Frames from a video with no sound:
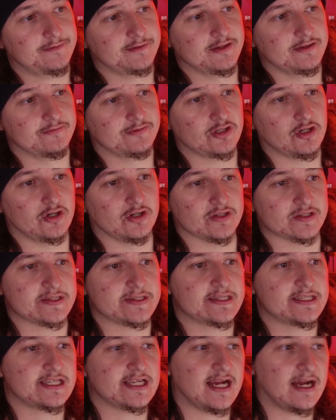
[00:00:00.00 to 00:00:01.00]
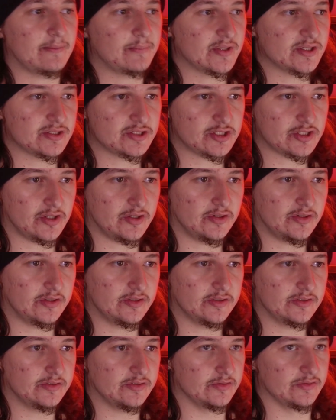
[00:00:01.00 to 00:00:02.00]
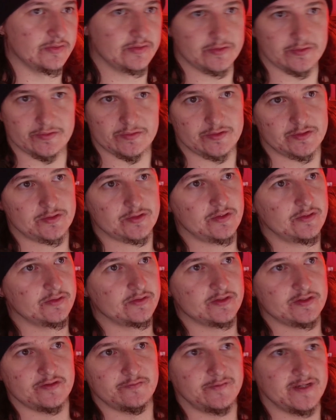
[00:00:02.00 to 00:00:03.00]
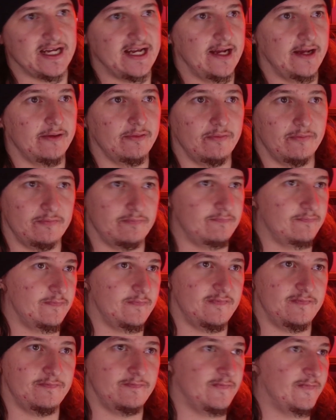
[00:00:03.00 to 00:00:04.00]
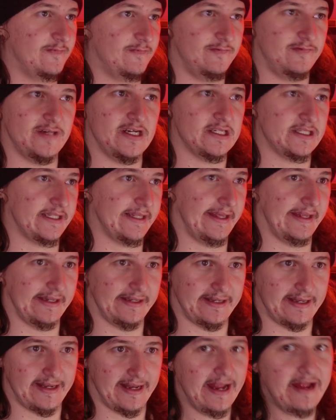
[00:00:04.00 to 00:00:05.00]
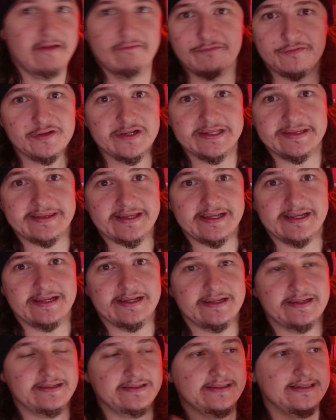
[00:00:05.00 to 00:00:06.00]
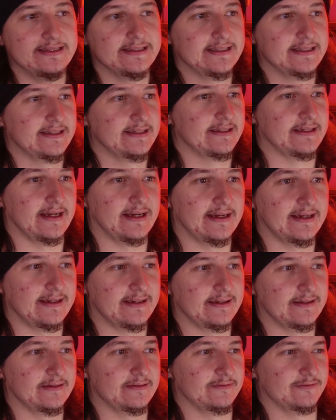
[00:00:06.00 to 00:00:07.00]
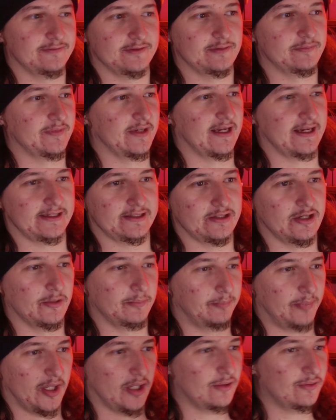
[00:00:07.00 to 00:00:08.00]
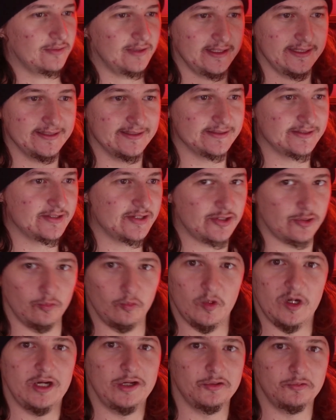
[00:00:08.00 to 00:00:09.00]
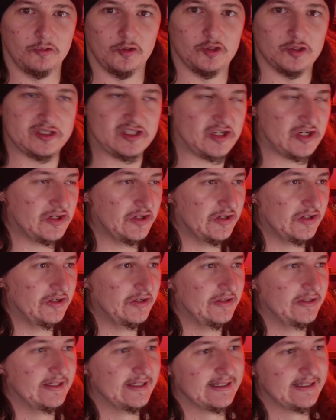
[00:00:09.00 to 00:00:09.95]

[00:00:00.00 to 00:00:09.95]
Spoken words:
You've got Sabaton, who do songs about fucking everything, from like Napoleon to World War II,